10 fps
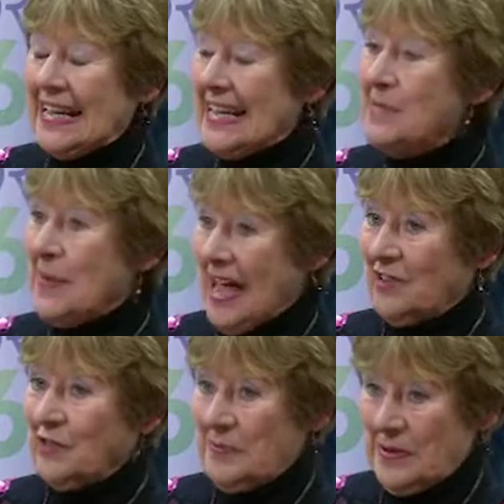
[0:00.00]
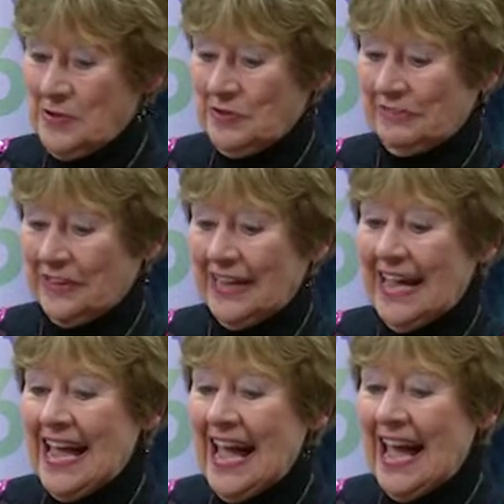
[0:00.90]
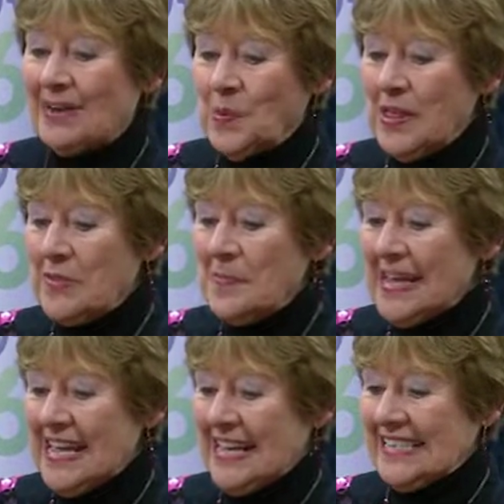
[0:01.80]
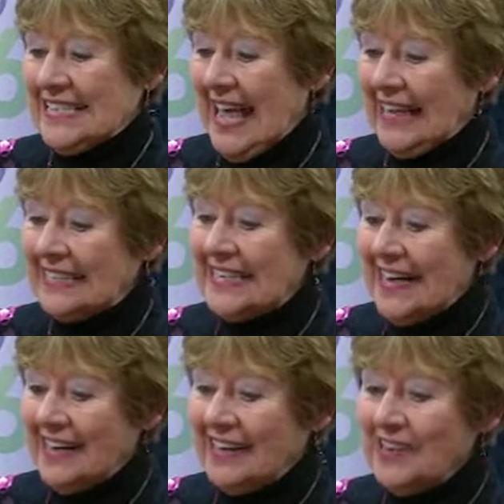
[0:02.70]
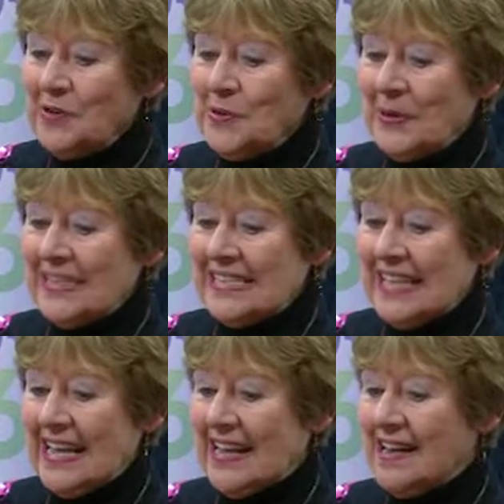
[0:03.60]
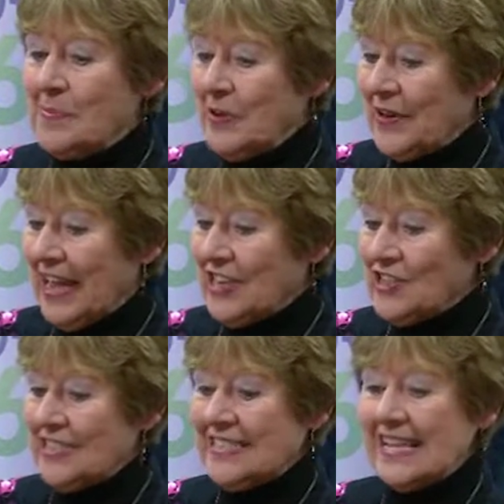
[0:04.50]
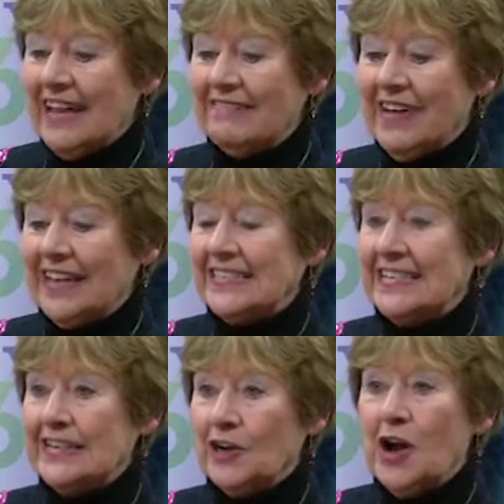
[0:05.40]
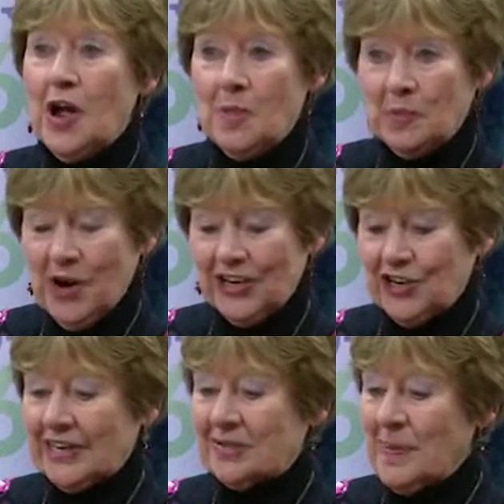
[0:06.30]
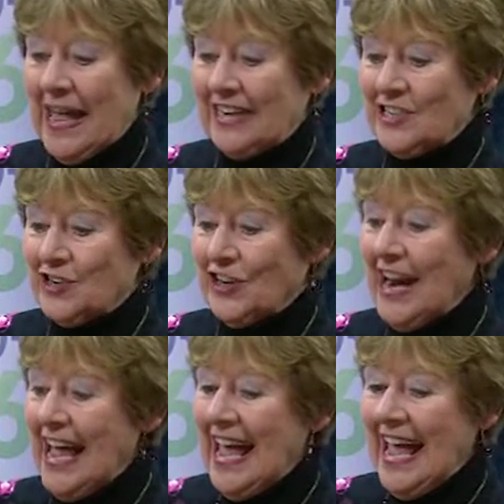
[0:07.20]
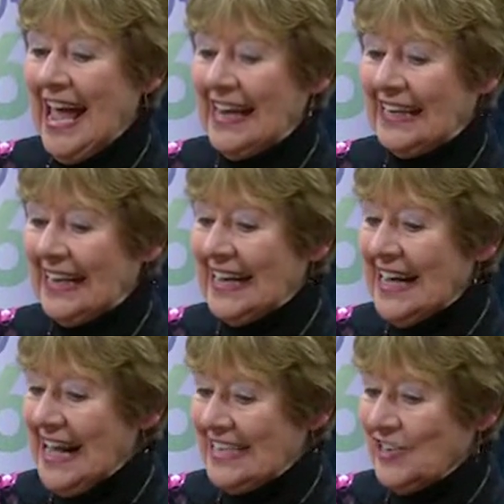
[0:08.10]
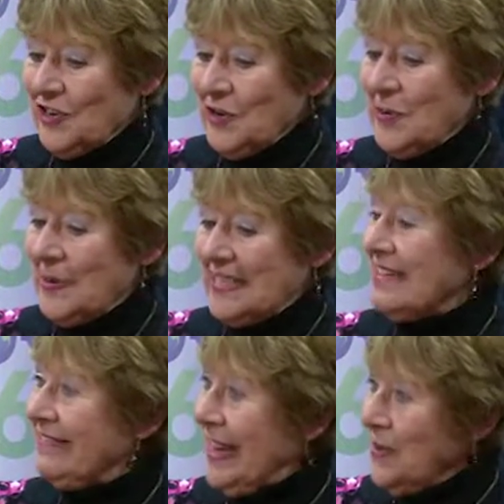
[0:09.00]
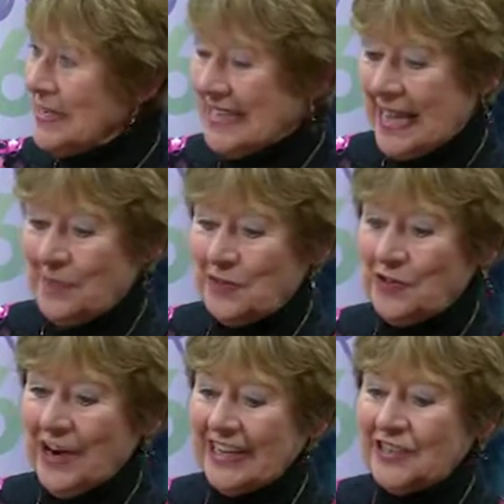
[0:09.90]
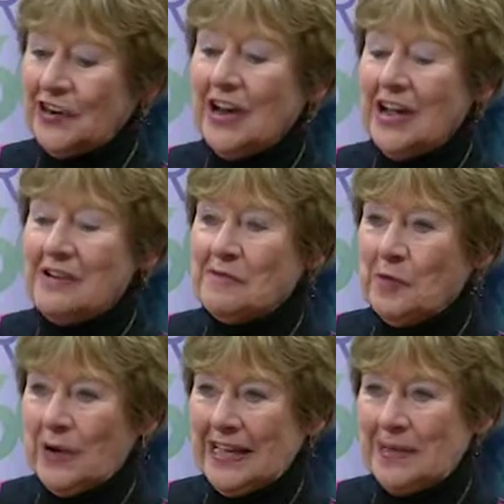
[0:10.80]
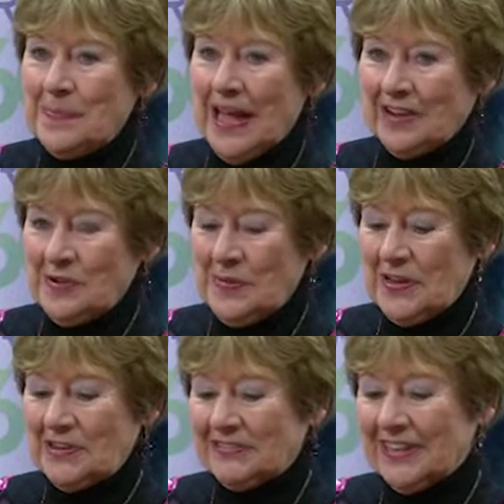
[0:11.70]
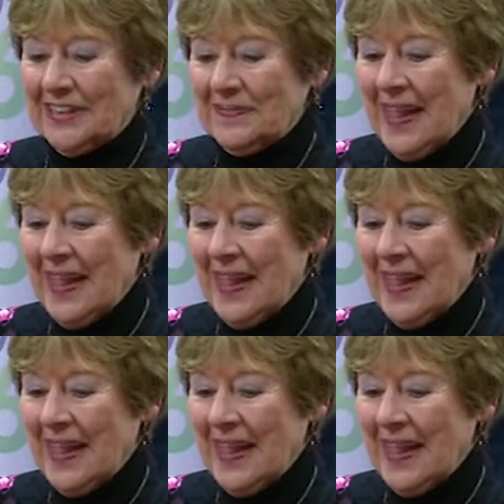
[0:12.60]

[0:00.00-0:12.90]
Keep Akron Beautiful. And with me is Helen Dauka, who is the Communications and Volunteer Project Manager, and Leah Heiser, who is the Flowerscape Director for Keep Akron Beautiful.